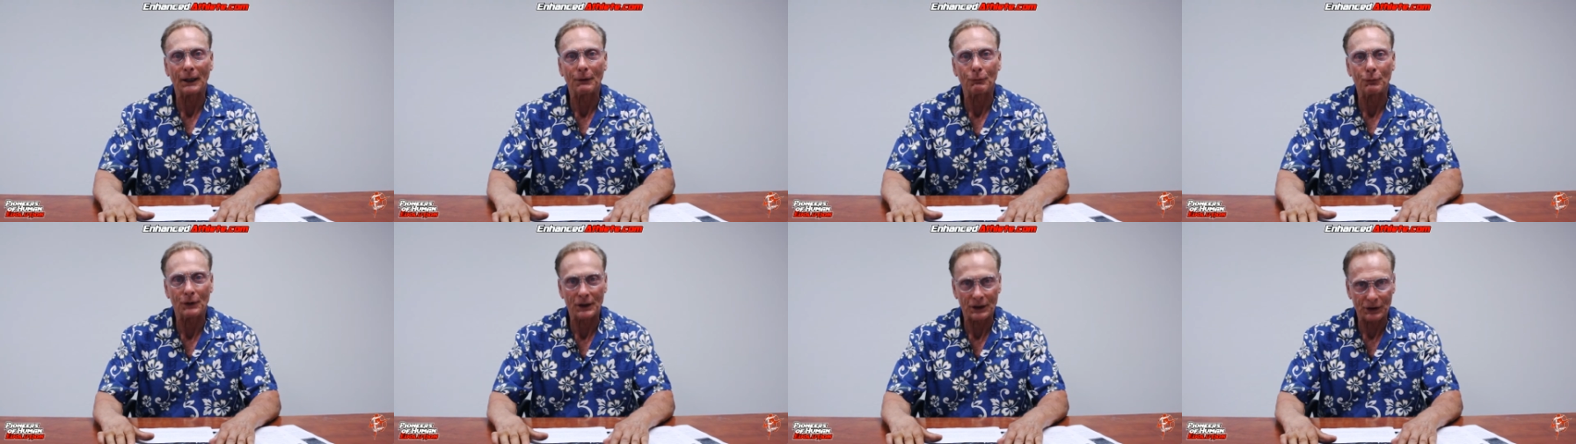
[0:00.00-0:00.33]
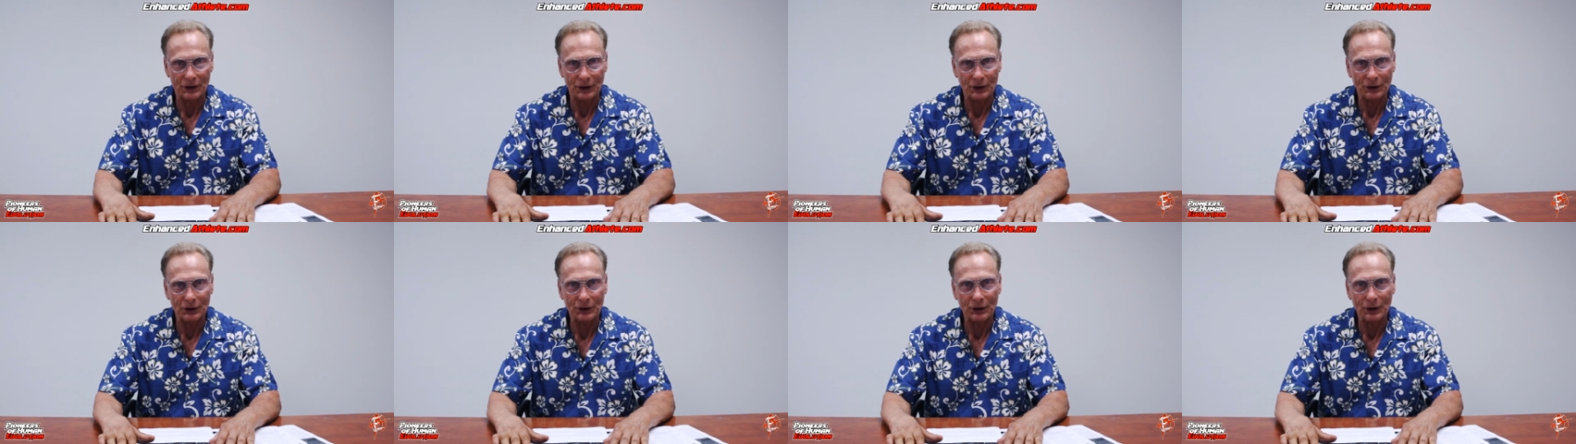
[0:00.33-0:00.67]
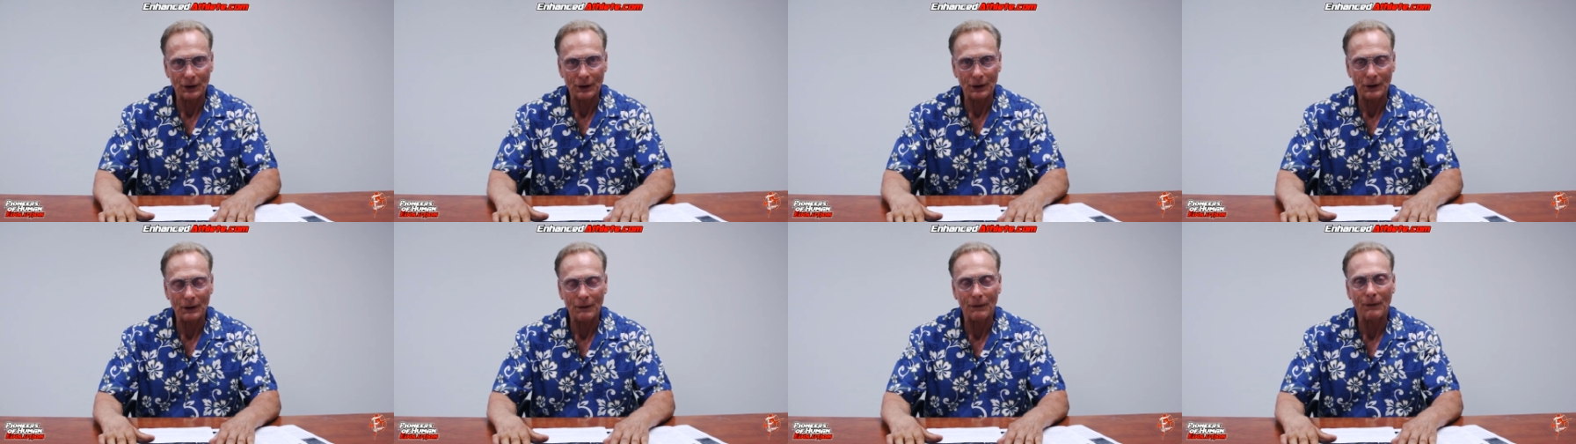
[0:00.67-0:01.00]

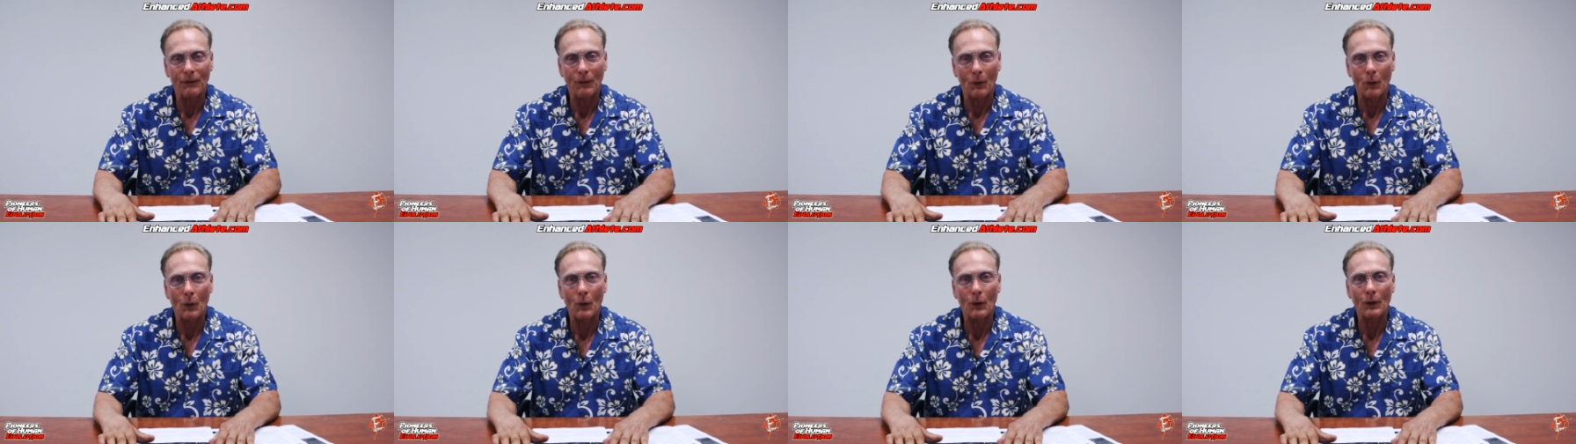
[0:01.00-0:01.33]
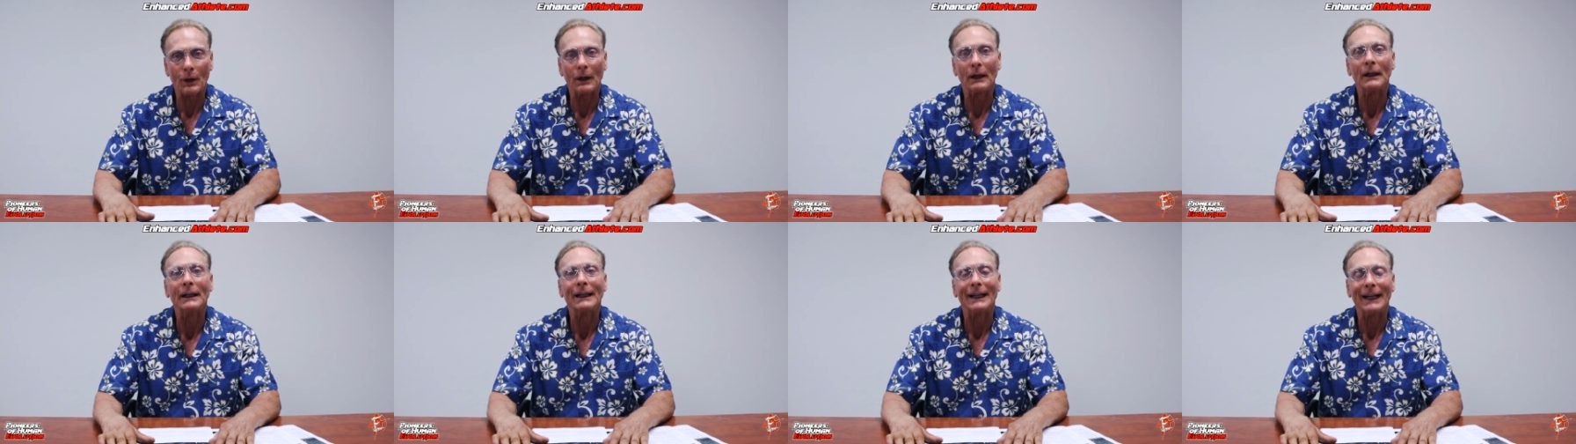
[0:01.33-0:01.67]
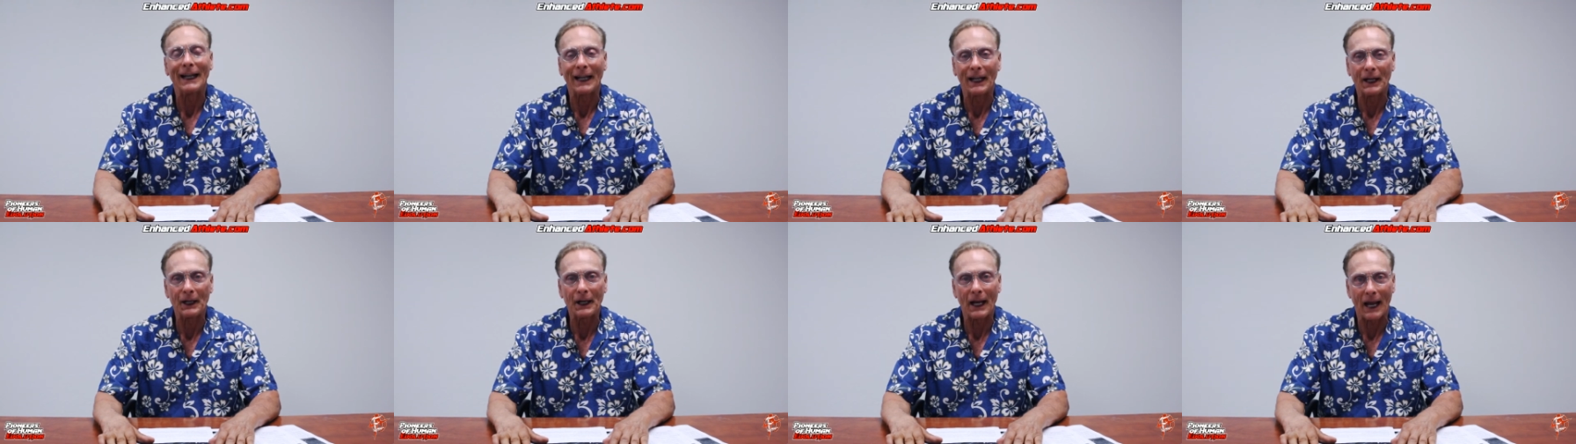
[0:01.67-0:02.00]
researcher for
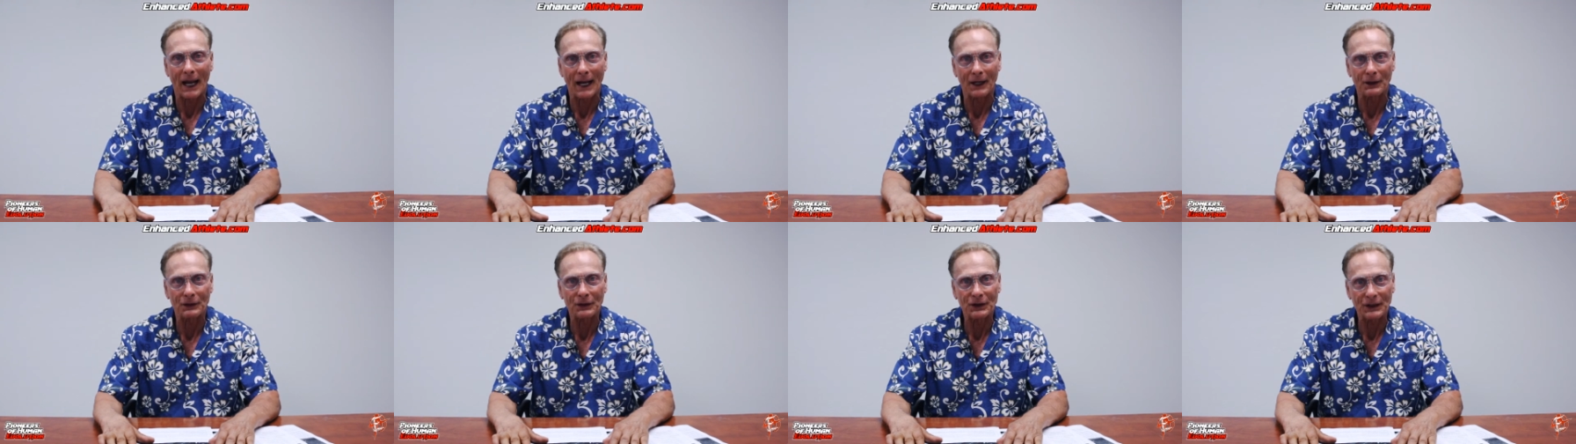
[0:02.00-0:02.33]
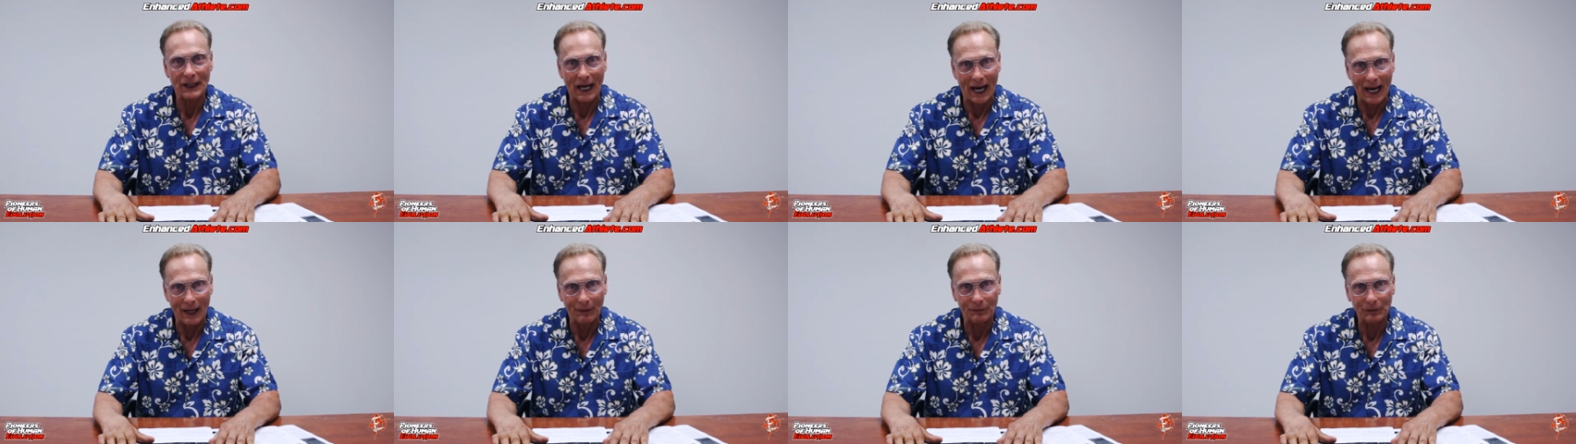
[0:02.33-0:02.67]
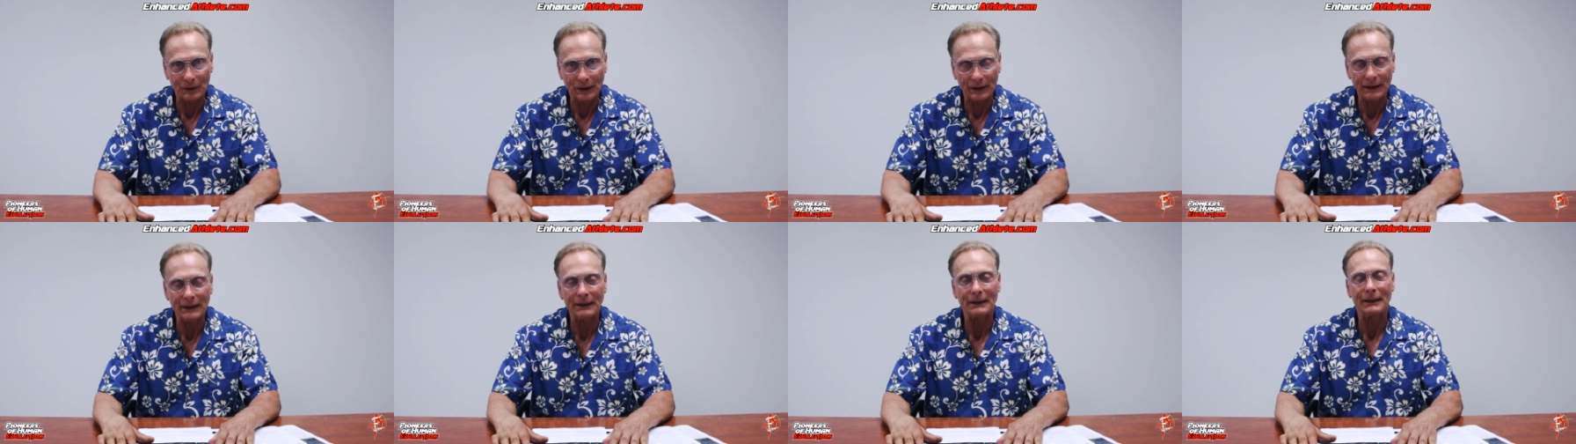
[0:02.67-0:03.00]
Enhanced
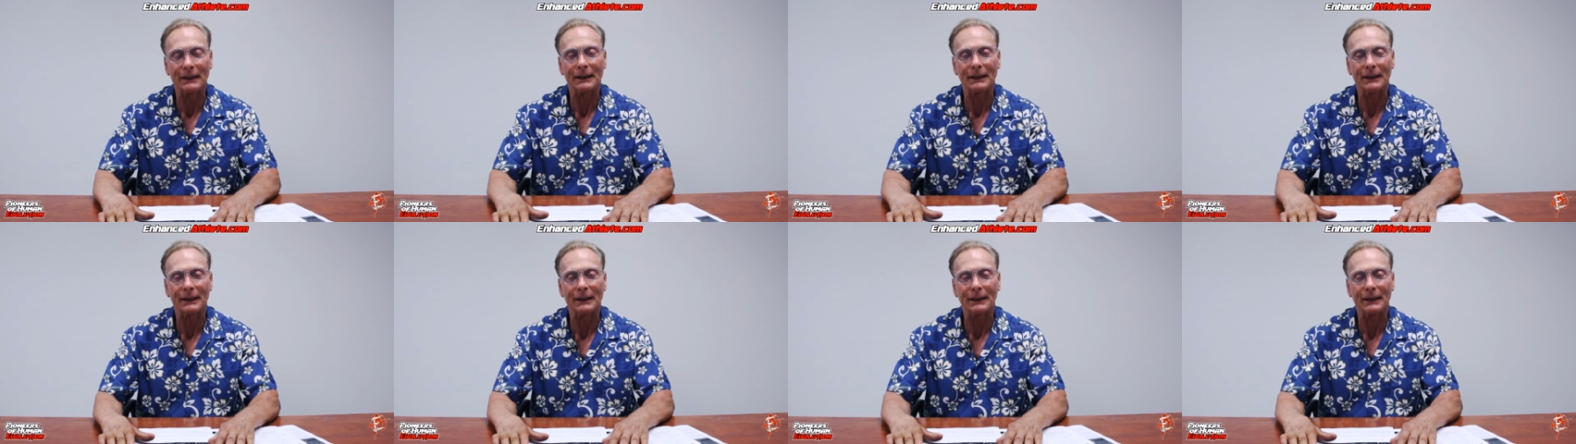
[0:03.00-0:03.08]
Athlete.